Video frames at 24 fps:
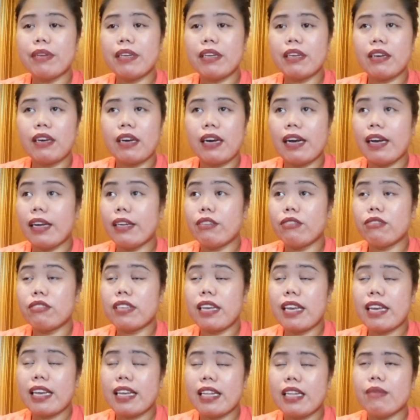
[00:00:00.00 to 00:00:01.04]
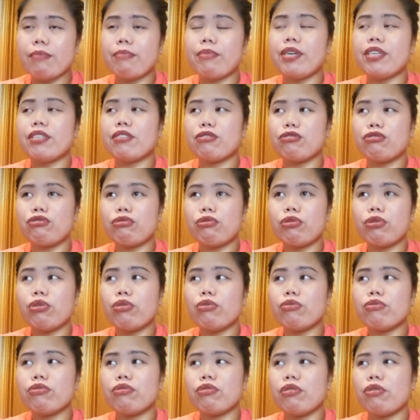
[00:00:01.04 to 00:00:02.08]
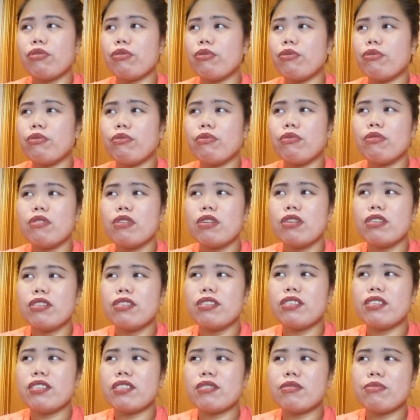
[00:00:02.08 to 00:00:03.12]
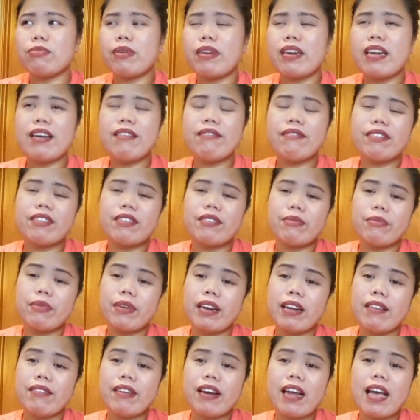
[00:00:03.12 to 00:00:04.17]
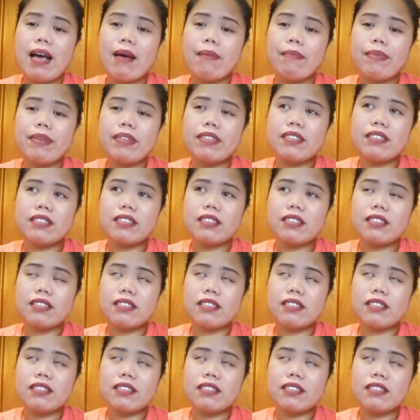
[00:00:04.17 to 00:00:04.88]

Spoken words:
I don't take any birth control, so just whatever happened,